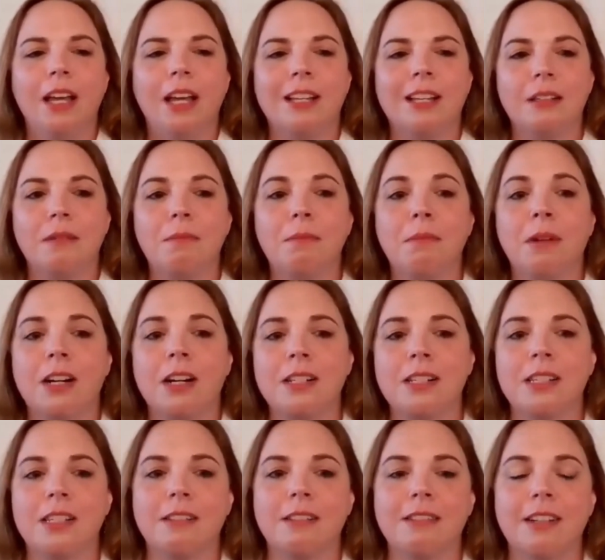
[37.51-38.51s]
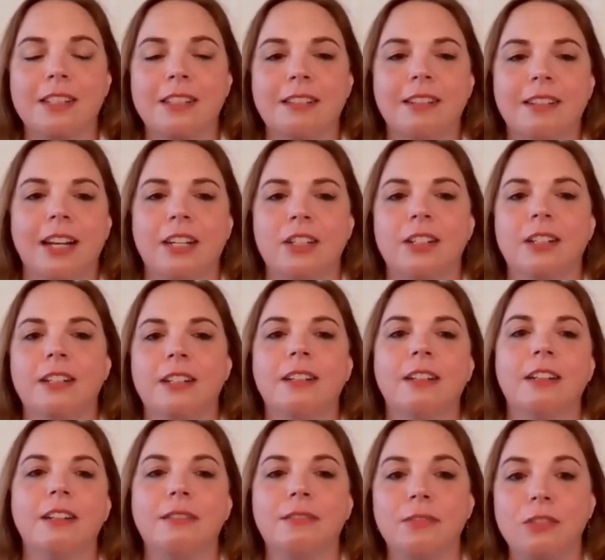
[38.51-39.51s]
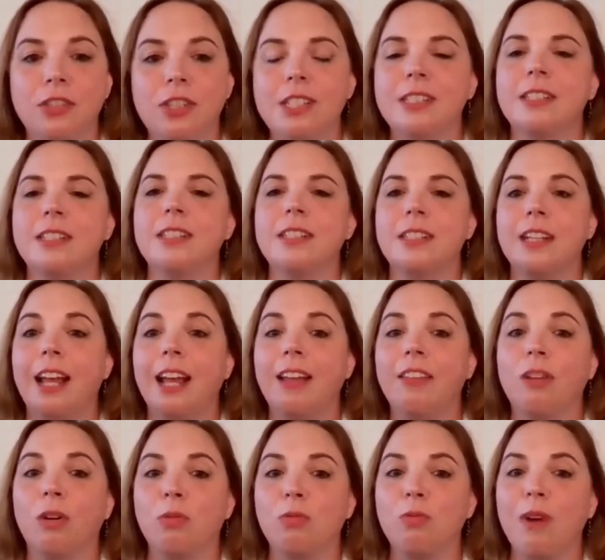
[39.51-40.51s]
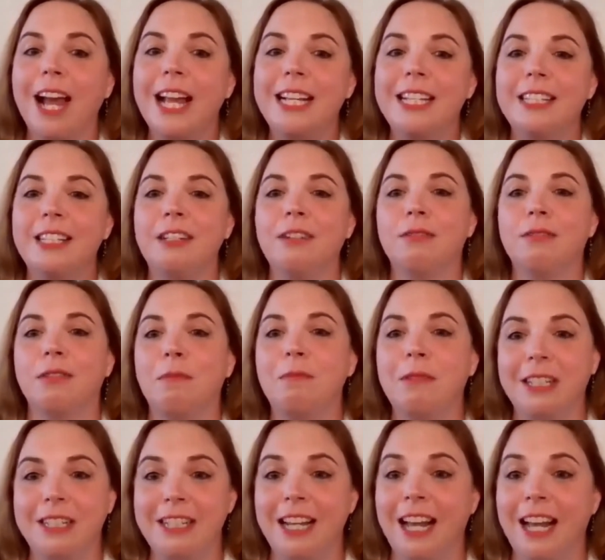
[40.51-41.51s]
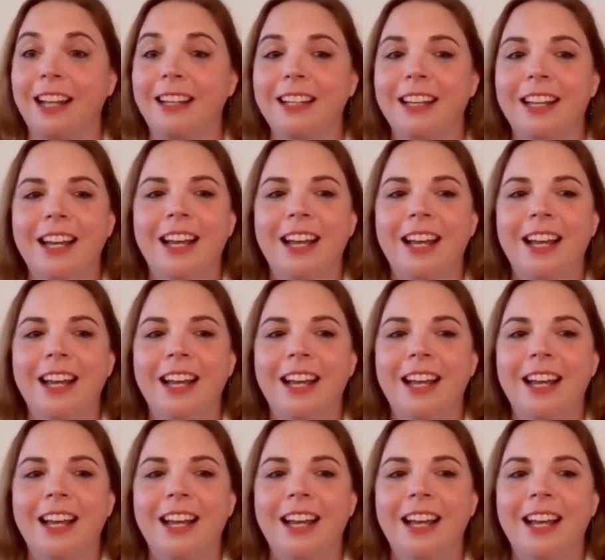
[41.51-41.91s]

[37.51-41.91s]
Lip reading: as it marks the resurrection of Jesus and the rising from the dead.